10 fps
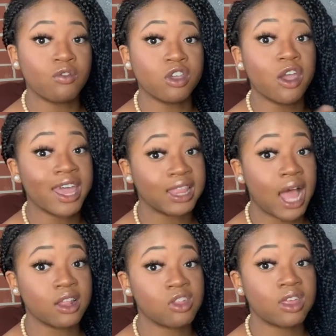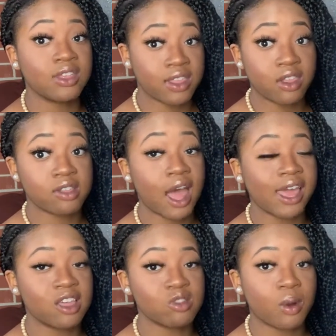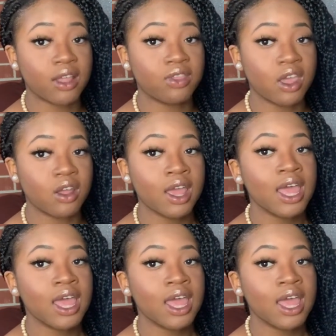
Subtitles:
you're acknowledging that the tie is right there,